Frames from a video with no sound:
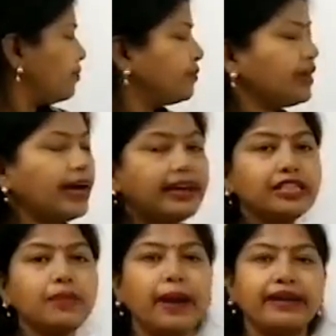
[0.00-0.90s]

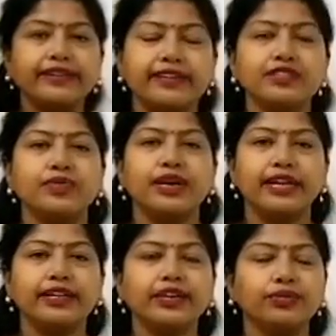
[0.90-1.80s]
Another pattern is
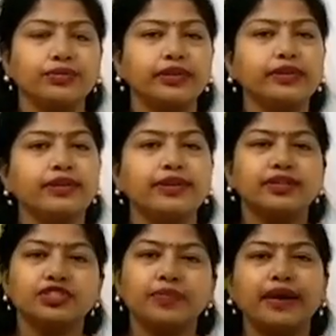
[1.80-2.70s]
related to the
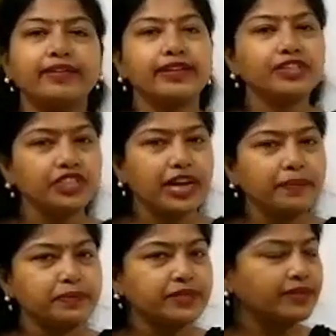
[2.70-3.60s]
geometrical
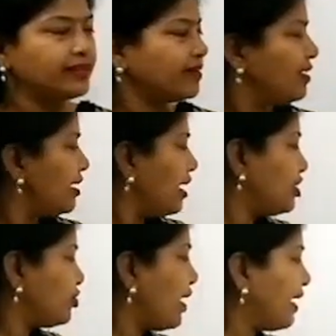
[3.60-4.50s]
shapes. A
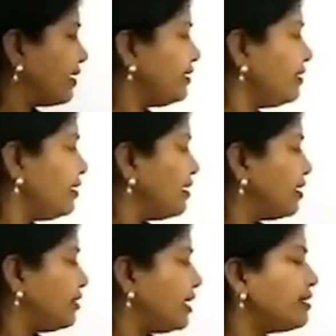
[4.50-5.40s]
triangle,
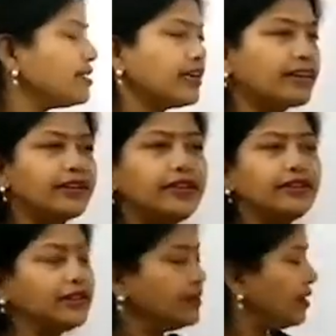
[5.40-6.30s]
then a circle,
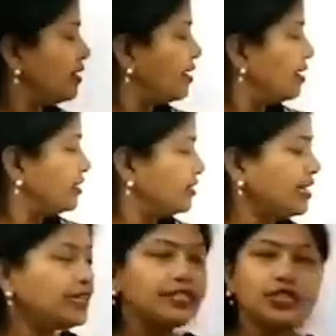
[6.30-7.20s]

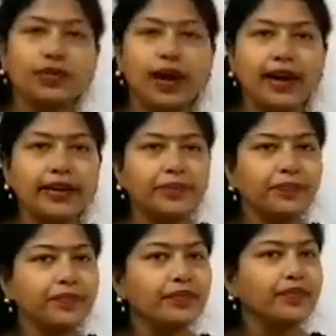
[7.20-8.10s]
then square,
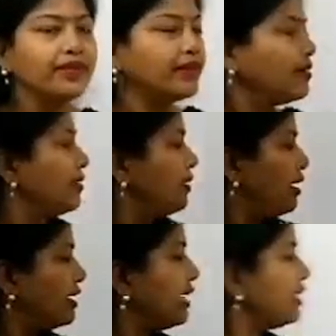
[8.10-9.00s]

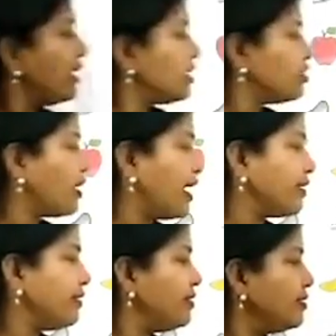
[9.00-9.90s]
again a
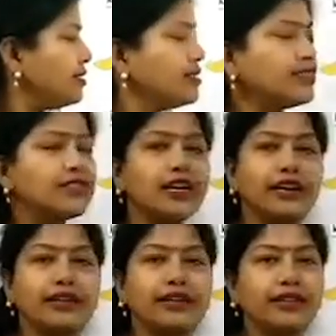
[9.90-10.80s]
triangle,
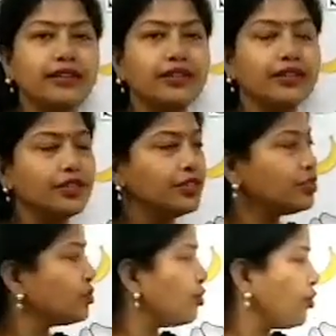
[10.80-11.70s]
circle.
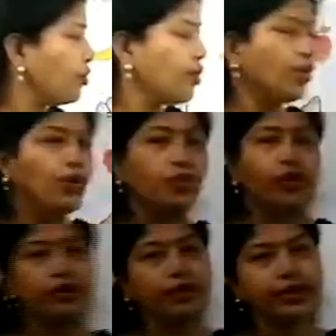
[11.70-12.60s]
So
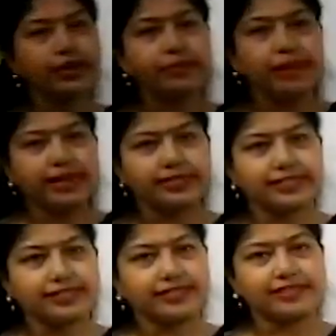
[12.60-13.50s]
what will come next?